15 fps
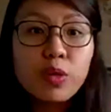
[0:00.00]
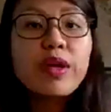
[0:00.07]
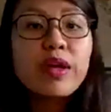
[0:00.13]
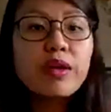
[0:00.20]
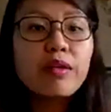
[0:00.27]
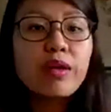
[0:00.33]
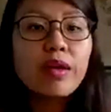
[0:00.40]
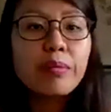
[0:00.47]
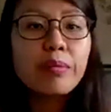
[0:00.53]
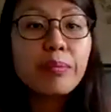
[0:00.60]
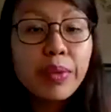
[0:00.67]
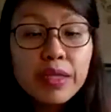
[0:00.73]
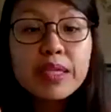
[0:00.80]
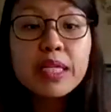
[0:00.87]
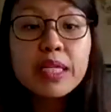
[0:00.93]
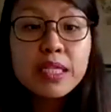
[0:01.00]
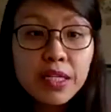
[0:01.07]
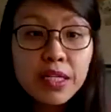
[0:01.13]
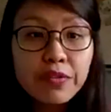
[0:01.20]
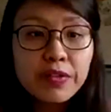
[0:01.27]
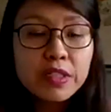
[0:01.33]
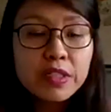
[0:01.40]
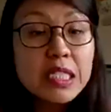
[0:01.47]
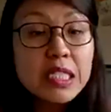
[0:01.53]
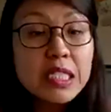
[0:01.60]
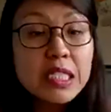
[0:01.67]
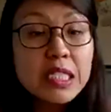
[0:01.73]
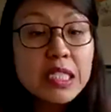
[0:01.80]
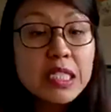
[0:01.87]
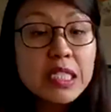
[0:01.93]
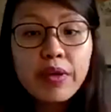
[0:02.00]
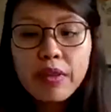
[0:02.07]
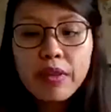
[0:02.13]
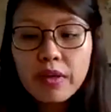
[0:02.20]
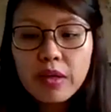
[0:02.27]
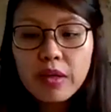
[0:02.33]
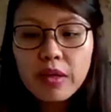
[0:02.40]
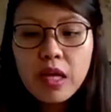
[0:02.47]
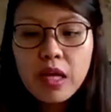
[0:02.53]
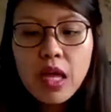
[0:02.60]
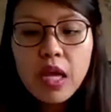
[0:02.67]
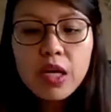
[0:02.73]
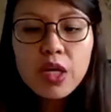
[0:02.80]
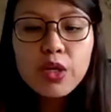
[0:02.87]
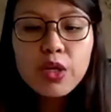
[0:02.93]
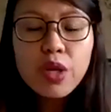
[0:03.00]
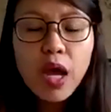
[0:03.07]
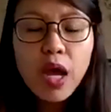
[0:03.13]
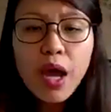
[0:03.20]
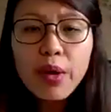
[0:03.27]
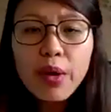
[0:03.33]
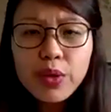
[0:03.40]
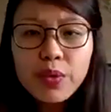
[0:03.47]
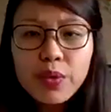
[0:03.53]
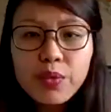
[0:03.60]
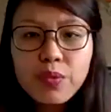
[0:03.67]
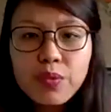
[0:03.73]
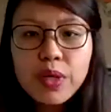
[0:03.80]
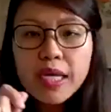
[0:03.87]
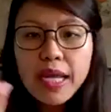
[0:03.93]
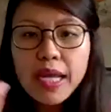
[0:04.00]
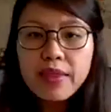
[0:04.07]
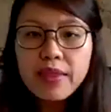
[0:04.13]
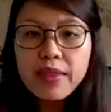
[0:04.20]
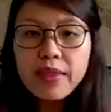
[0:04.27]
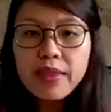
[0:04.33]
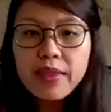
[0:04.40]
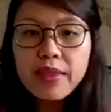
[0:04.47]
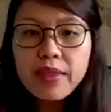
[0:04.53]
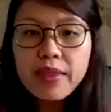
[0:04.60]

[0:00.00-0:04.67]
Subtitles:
and build that self-esteem further, how do you relate this with a